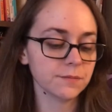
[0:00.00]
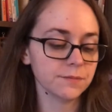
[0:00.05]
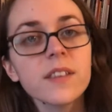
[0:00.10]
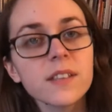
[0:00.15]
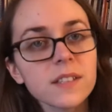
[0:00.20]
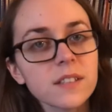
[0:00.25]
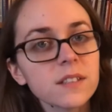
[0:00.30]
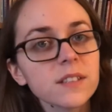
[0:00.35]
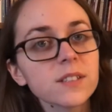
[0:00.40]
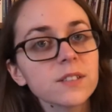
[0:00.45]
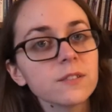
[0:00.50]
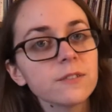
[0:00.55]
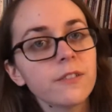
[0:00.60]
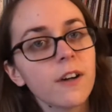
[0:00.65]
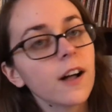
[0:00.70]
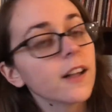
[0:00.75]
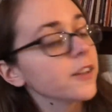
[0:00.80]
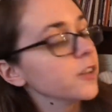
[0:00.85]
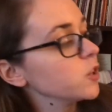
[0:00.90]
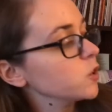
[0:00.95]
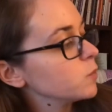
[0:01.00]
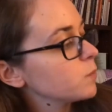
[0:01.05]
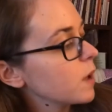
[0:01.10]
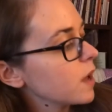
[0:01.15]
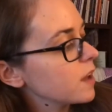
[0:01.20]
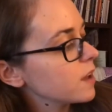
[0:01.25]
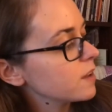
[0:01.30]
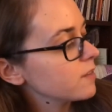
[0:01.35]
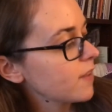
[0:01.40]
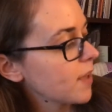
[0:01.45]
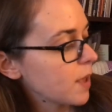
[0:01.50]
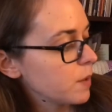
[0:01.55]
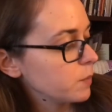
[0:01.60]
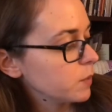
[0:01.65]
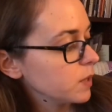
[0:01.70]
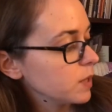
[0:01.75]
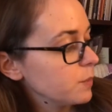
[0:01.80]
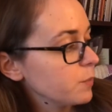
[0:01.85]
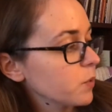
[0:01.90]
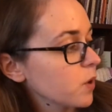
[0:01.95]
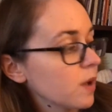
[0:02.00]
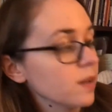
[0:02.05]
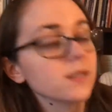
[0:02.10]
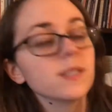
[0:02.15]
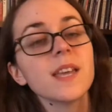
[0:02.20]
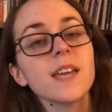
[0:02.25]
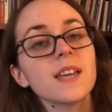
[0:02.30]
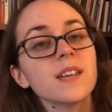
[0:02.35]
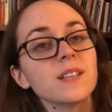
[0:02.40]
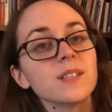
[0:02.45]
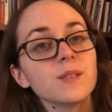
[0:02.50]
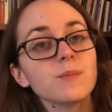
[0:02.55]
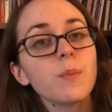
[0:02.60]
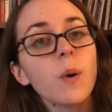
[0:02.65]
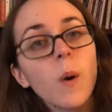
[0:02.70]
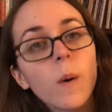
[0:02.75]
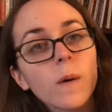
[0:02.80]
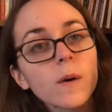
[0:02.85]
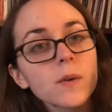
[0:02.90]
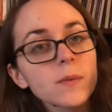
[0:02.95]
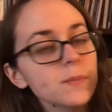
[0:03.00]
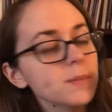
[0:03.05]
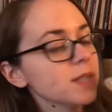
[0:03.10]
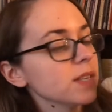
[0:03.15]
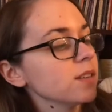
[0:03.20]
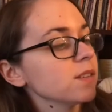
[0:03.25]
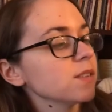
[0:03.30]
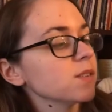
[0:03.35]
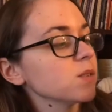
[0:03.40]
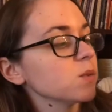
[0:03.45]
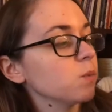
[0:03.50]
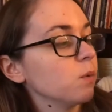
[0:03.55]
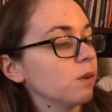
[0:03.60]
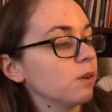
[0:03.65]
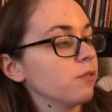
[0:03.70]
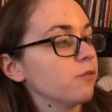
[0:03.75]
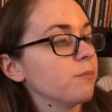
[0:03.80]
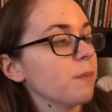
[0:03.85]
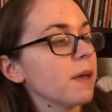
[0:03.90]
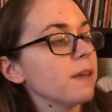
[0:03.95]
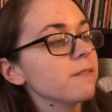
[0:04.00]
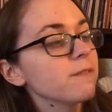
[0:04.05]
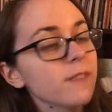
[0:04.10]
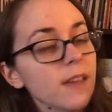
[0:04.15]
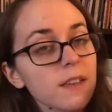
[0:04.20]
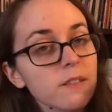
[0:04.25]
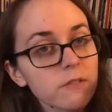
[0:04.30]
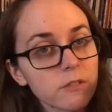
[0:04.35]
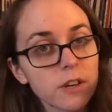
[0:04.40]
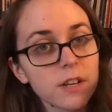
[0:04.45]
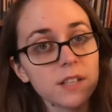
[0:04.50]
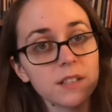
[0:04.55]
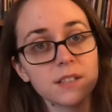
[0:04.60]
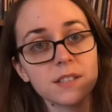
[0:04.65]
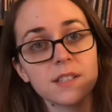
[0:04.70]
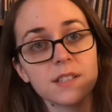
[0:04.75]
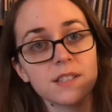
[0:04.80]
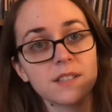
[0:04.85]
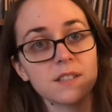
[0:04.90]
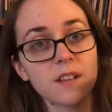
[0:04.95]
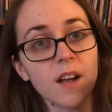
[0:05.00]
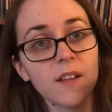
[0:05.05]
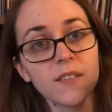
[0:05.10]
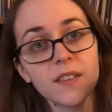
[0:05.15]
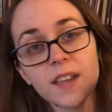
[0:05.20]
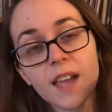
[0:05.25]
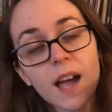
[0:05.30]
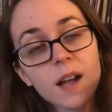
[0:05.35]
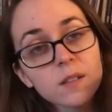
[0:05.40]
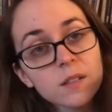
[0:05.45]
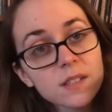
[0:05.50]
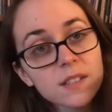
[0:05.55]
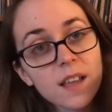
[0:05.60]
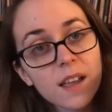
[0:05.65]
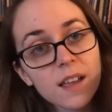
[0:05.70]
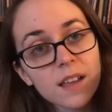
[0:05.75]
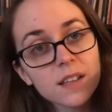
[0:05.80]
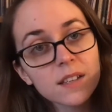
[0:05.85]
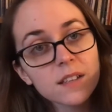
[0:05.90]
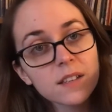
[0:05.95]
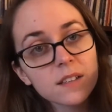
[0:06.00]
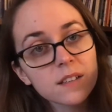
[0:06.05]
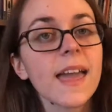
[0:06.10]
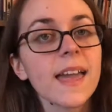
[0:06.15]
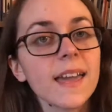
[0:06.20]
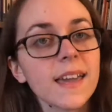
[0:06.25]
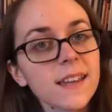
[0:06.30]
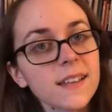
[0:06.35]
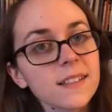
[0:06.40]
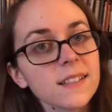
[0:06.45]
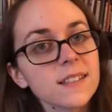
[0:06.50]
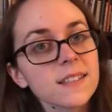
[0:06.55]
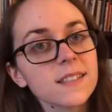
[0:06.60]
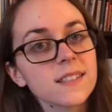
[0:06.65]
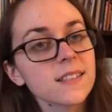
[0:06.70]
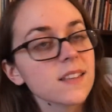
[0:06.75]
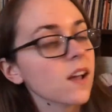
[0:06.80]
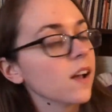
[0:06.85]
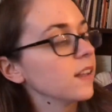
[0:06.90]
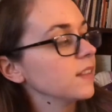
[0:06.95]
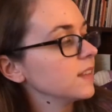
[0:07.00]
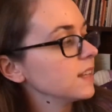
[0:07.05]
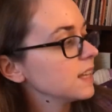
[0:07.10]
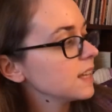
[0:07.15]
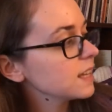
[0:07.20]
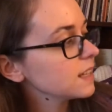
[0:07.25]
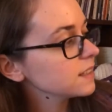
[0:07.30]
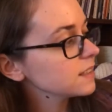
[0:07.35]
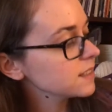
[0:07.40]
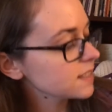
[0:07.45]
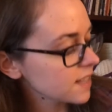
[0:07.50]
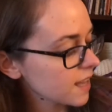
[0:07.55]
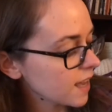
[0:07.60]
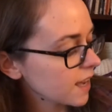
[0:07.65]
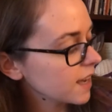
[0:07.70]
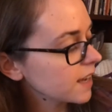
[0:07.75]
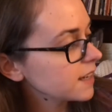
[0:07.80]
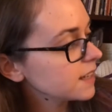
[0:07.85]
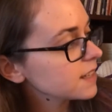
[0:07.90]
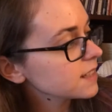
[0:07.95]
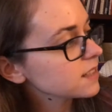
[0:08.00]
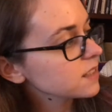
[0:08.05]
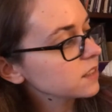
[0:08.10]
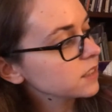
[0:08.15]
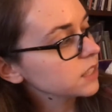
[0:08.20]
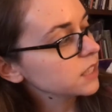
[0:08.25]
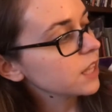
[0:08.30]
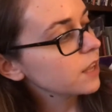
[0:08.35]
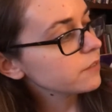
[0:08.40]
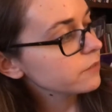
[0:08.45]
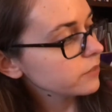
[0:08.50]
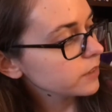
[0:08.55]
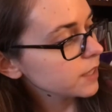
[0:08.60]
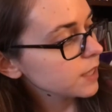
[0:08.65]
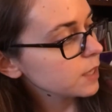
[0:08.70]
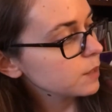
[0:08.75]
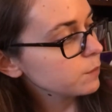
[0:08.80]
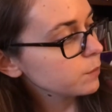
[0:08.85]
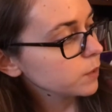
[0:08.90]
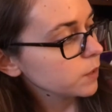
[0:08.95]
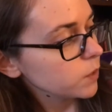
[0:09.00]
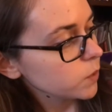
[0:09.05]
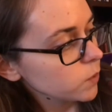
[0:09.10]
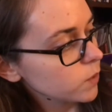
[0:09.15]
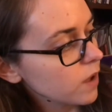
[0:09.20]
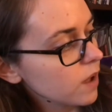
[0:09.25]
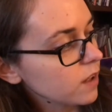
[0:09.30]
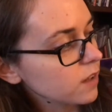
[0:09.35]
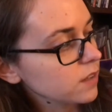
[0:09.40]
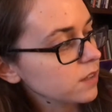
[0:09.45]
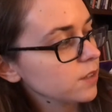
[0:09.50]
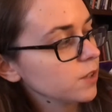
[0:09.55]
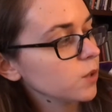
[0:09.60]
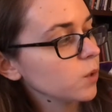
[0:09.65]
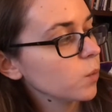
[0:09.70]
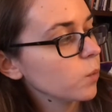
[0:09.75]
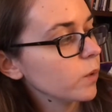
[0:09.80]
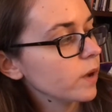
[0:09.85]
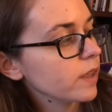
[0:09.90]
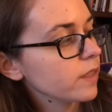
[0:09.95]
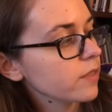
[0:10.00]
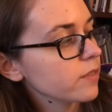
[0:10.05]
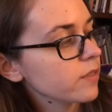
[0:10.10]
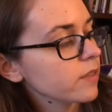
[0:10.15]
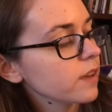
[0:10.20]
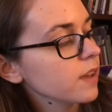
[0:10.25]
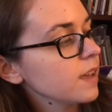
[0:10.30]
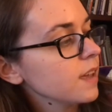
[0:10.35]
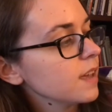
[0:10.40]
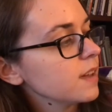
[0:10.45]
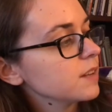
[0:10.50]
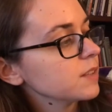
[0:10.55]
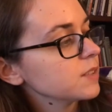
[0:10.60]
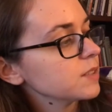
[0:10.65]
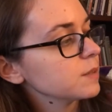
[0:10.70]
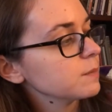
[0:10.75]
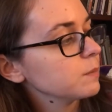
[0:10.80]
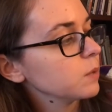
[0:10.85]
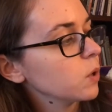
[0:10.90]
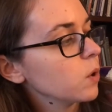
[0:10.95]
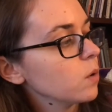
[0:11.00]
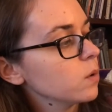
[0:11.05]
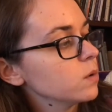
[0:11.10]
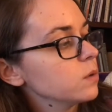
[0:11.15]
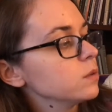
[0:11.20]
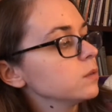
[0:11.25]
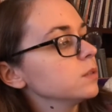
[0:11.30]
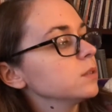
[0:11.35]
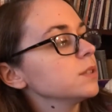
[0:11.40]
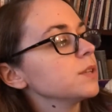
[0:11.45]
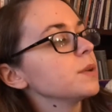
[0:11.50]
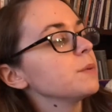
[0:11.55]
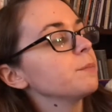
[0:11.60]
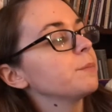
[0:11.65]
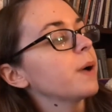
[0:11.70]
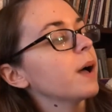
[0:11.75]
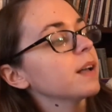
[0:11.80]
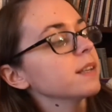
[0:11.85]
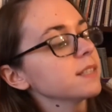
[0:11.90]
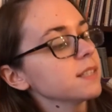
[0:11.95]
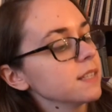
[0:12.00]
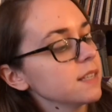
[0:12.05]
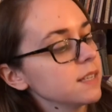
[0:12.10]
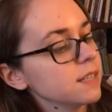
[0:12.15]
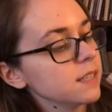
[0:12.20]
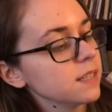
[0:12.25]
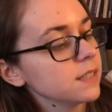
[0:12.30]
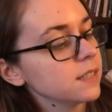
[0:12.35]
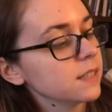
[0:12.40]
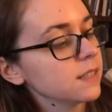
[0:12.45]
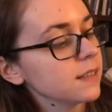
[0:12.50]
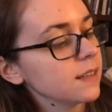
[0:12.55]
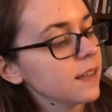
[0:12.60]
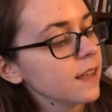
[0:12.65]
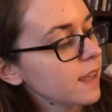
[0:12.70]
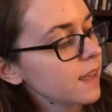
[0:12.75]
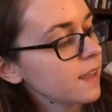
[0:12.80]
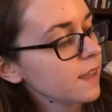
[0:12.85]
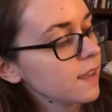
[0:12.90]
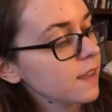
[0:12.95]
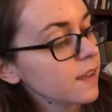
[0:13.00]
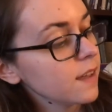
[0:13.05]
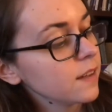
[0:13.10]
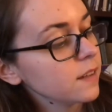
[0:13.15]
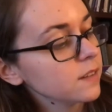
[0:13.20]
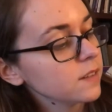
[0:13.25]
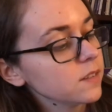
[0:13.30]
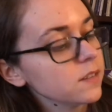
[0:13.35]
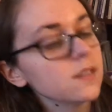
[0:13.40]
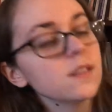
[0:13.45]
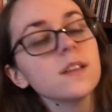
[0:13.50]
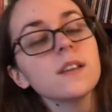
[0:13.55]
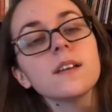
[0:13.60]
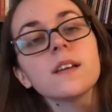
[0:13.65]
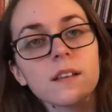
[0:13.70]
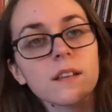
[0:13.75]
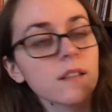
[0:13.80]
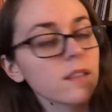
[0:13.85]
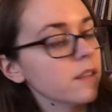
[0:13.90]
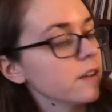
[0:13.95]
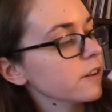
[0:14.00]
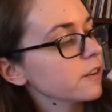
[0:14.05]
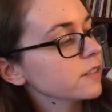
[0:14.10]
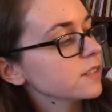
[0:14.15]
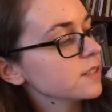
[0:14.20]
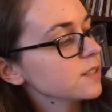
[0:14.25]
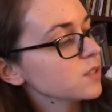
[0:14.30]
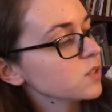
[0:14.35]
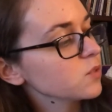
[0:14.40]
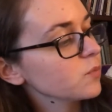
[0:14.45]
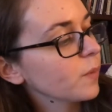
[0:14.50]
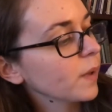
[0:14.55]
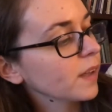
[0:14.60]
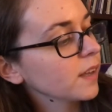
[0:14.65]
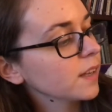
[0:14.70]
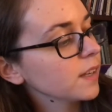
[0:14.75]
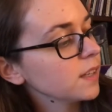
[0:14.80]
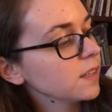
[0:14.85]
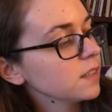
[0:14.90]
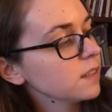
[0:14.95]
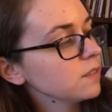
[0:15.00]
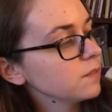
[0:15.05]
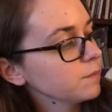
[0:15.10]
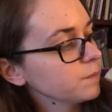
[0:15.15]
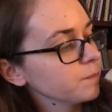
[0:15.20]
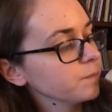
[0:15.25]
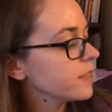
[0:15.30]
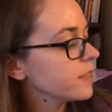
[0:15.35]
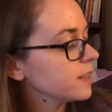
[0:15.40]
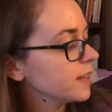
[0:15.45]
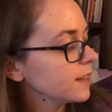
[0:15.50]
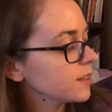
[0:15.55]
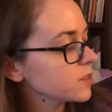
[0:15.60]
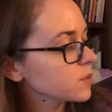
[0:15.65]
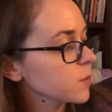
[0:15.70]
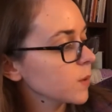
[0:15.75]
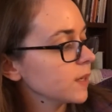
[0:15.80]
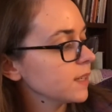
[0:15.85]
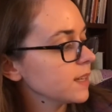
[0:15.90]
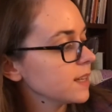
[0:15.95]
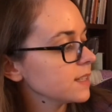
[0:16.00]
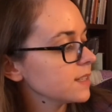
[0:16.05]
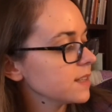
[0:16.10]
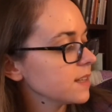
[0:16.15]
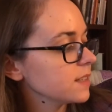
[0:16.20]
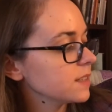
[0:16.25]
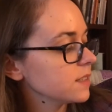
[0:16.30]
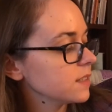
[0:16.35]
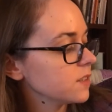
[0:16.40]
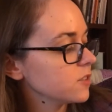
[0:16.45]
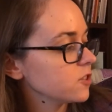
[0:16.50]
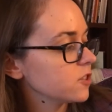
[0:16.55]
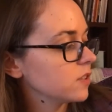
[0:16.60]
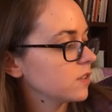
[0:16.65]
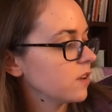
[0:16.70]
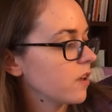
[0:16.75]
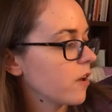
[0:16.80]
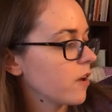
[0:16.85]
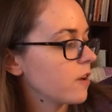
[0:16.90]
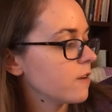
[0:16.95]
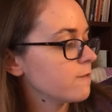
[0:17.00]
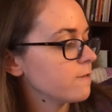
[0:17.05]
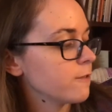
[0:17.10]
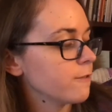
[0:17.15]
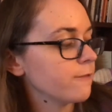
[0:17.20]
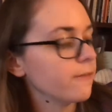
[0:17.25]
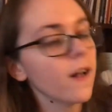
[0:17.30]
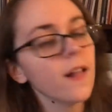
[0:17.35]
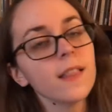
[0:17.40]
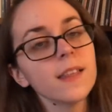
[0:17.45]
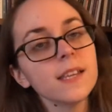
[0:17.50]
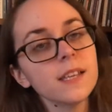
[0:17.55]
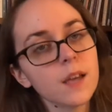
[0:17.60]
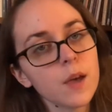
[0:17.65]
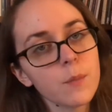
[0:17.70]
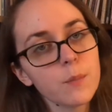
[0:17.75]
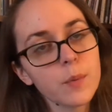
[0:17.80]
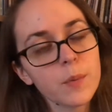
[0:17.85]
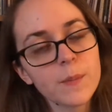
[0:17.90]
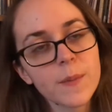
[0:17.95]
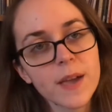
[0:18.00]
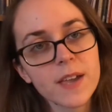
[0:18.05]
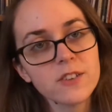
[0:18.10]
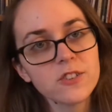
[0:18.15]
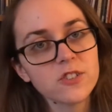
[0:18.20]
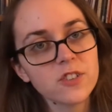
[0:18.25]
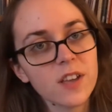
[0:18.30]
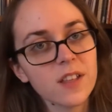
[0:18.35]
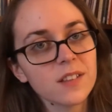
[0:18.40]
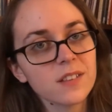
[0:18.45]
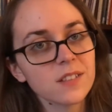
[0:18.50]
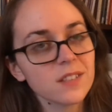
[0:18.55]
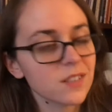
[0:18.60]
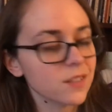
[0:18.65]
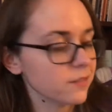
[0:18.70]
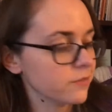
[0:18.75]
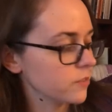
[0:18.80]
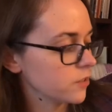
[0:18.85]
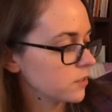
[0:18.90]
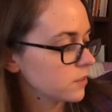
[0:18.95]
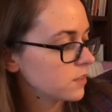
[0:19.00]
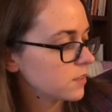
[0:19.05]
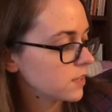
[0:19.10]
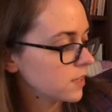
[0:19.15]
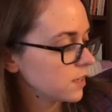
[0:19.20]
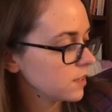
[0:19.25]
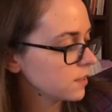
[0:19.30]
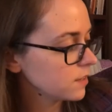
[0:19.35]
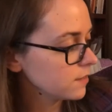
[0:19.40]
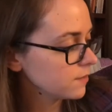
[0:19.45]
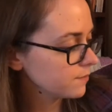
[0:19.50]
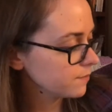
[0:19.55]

This little volume of Emily Bronte's poems is one of my favorites on the outside. And on the inside, it's a lovely blue color with some gold embossing. And there is the spine. The next one is this edition of Falling Up by Shel Silverstein.